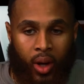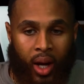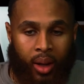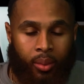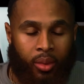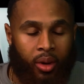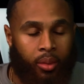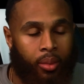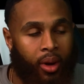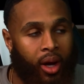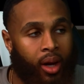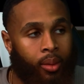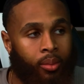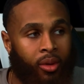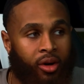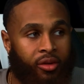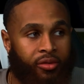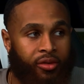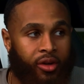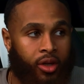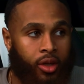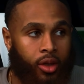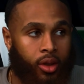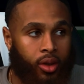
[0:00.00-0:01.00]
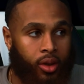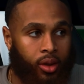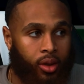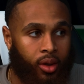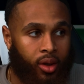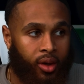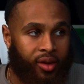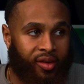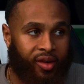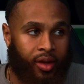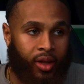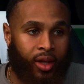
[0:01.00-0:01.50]
you gotta be a bad motherfucker,
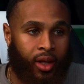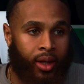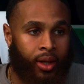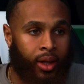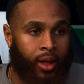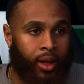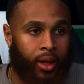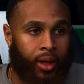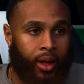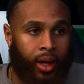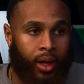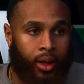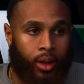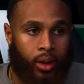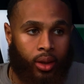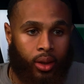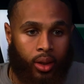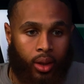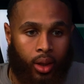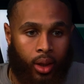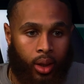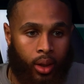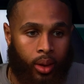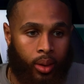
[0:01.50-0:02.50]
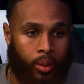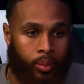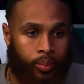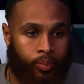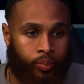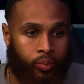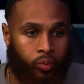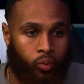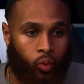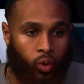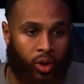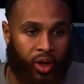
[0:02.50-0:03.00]
because at the end of the day,
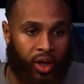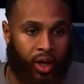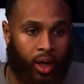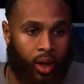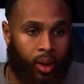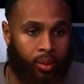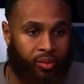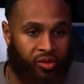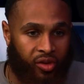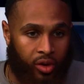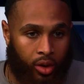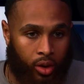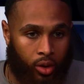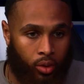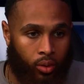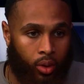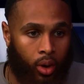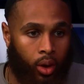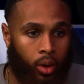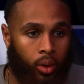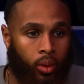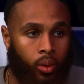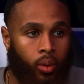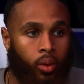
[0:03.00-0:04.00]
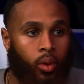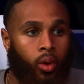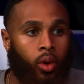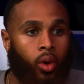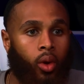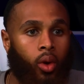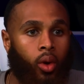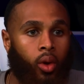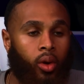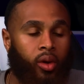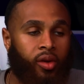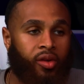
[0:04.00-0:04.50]
when it comes to
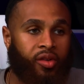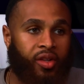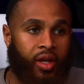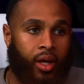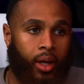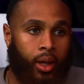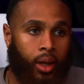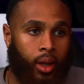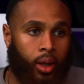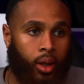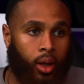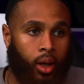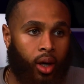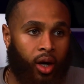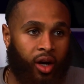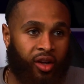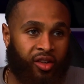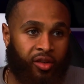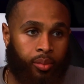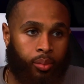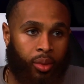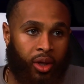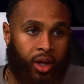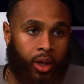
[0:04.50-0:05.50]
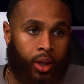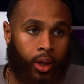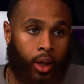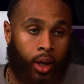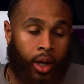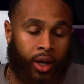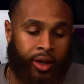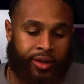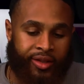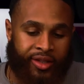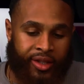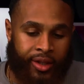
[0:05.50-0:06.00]
saying us being
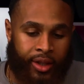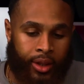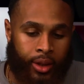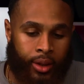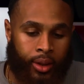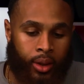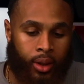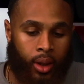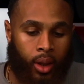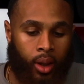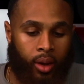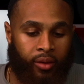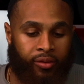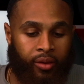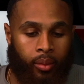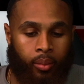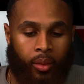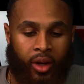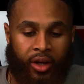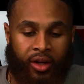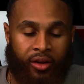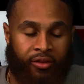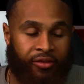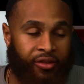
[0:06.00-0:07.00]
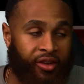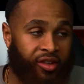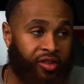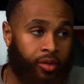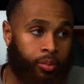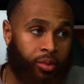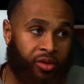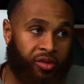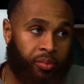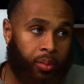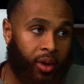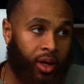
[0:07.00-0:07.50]
hunted from a
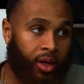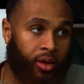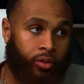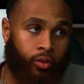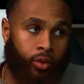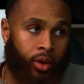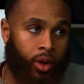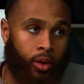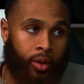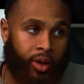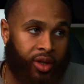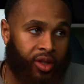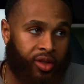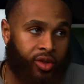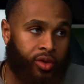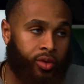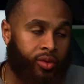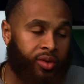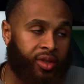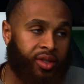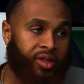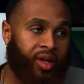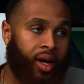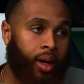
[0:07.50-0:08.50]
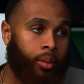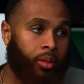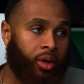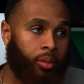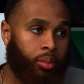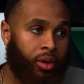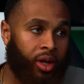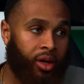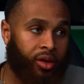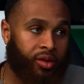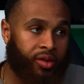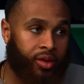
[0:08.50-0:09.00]
defensive perspective, we don't get to choose the time and the
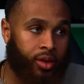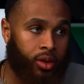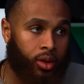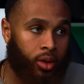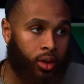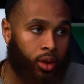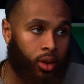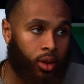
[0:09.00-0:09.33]
place.